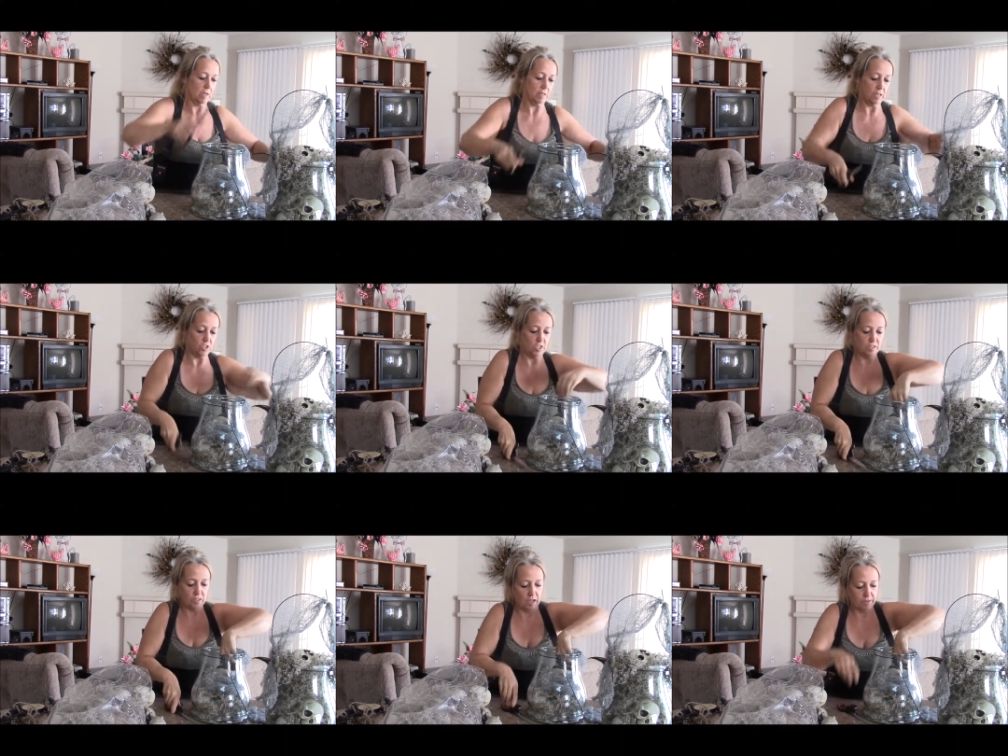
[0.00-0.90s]
Cut that
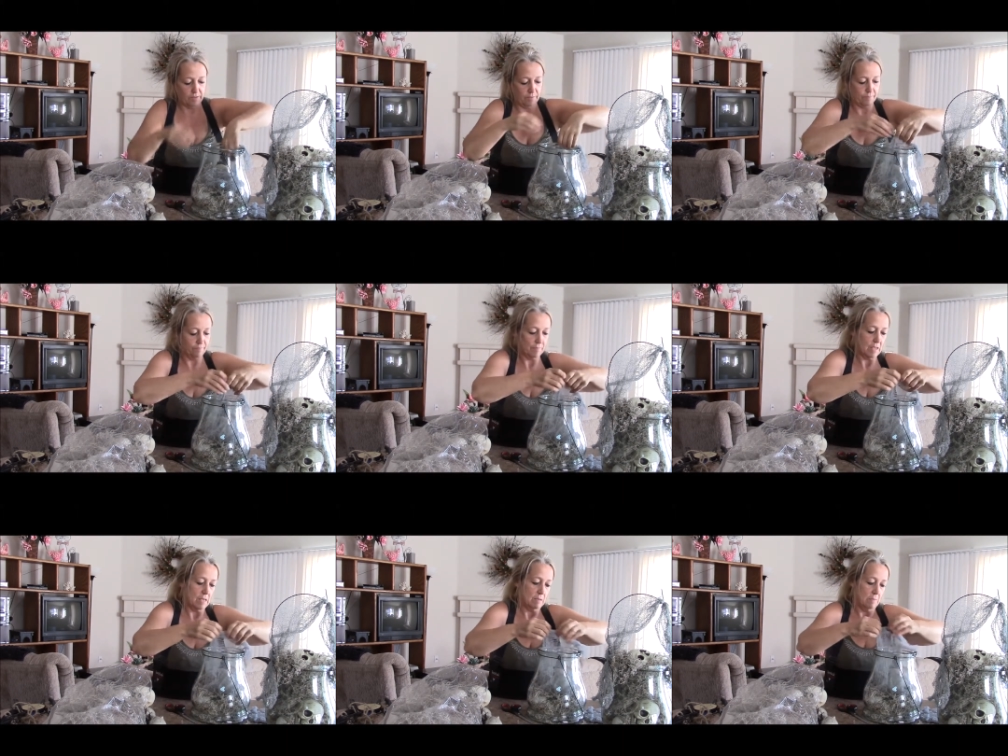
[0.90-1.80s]
cheesecloth.
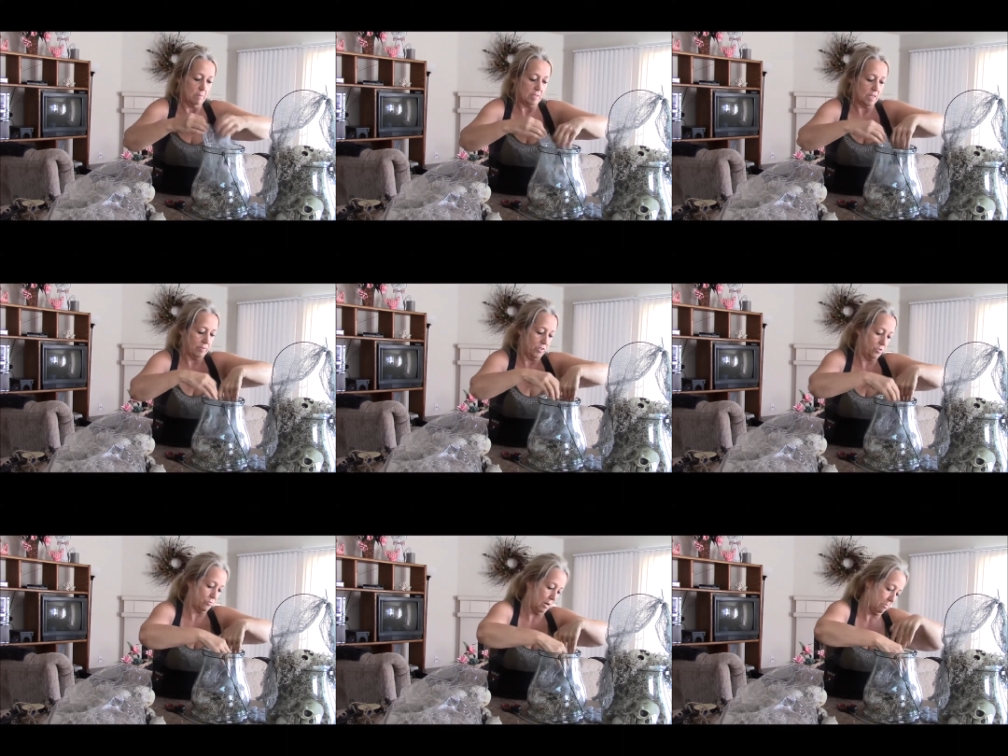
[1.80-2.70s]
Maybe just have it
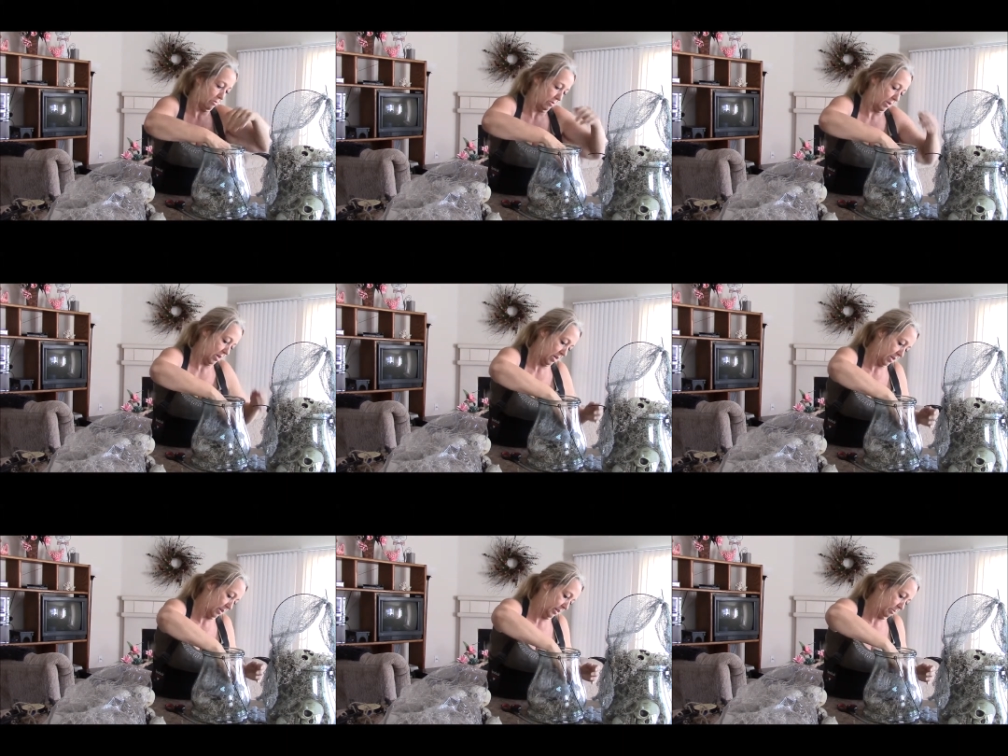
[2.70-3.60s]
drape over the
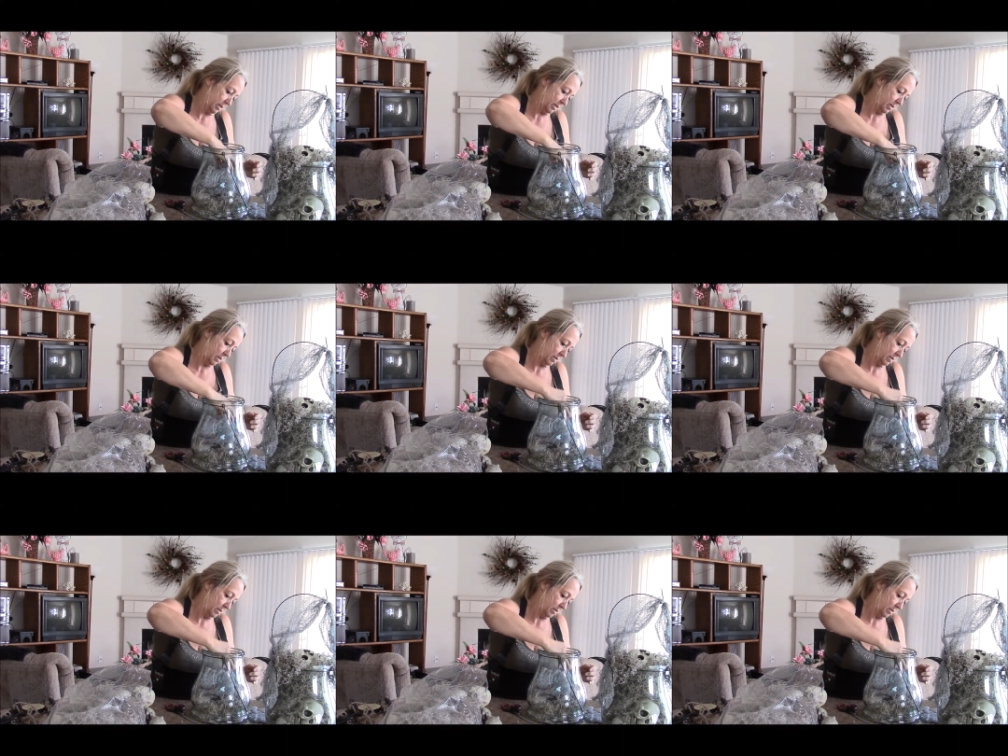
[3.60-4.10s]
head a little bit.